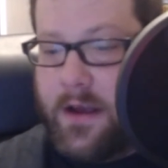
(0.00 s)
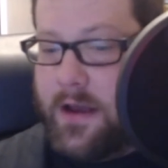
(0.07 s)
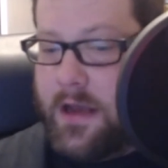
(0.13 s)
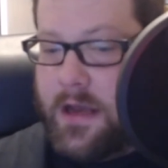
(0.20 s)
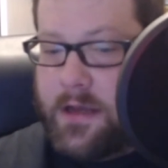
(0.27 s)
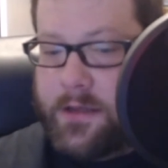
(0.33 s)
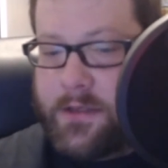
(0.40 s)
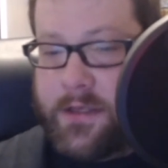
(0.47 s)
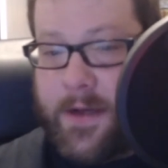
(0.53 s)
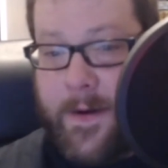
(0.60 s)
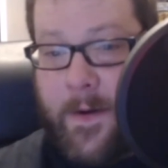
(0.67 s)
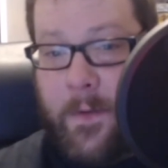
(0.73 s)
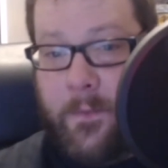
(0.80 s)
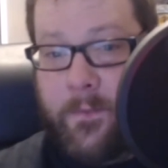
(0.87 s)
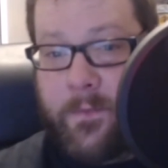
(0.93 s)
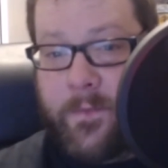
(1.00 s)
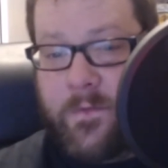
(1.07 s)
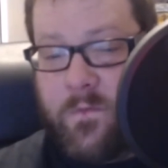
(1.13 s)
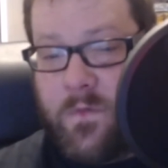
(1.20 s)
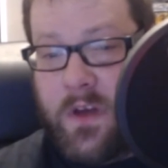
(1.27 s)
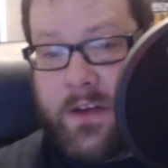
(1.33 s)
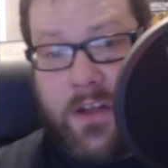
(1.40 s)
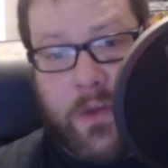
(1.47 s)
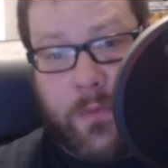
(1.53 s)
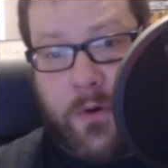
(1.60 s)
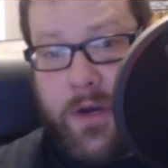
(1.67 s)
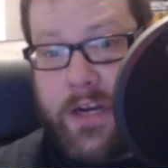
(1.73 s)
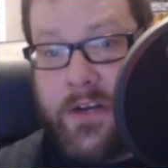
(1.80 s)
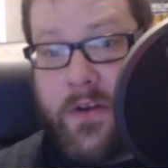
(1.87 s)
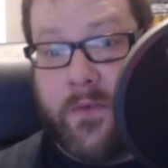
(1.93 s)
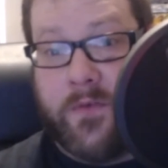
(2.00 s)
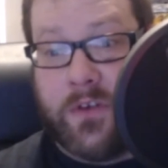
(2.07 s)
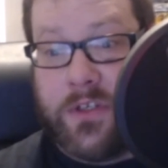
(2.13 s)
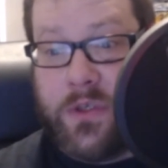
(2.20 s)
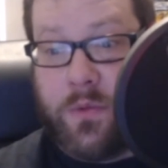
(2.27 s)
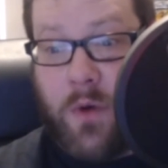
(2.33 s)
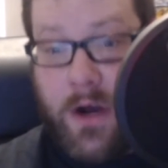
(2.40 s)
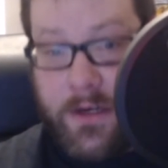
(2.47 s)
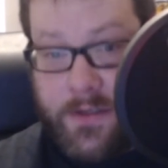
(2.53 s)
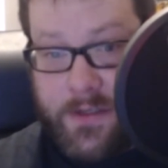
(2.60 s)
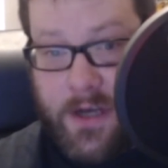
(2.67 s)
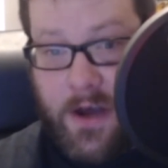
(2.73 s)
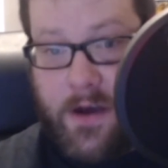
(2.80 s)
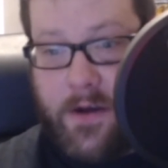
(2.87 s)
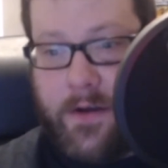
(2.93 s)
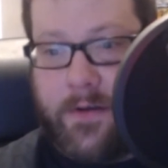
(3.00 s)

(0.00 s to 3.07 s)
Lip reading: So, another point for Swan Song.